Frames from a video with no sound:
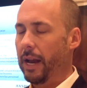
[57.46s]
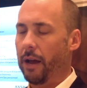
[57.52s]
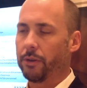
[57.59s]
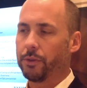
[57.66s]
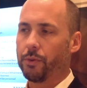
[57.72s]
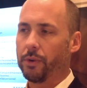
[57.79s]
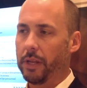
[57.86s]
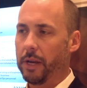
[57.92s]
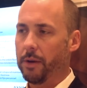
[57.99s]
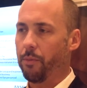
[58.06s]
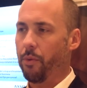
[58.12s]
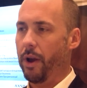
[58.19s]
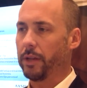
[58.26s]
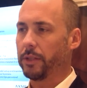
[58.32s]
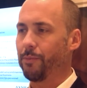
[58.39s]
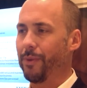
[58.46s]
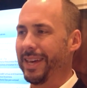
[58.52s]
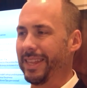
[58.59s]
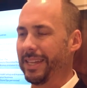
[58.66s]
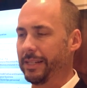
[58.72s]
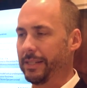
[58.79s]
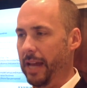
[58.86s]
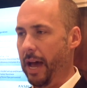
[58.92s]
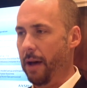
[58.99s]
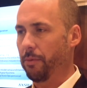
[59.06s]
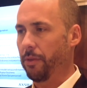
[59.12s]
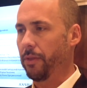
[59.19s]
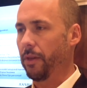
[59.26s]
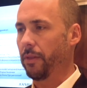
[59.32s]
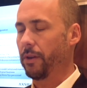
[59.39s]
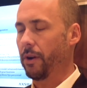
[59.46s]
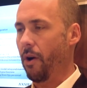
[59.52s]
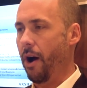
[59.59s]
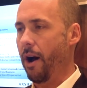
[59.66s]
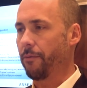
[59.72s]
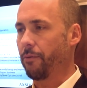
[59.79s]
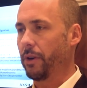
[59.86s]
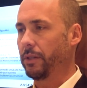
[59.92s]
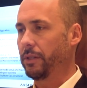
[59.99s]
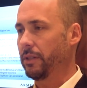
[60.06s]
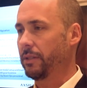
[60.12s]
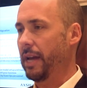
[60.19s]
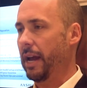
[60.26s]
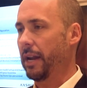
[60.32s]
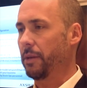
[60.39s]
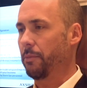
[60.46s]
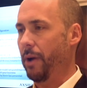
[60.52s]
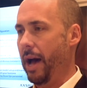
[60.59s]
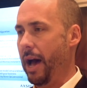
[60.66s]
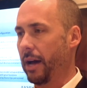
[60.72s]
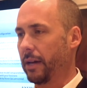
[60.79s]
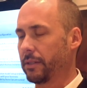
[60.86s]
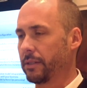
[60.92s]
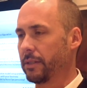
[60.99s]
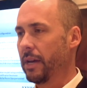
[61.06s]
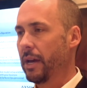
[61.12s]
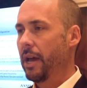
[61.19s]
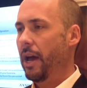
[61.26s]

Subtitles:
and I was really impressed by the depth that they're offering just out of the box.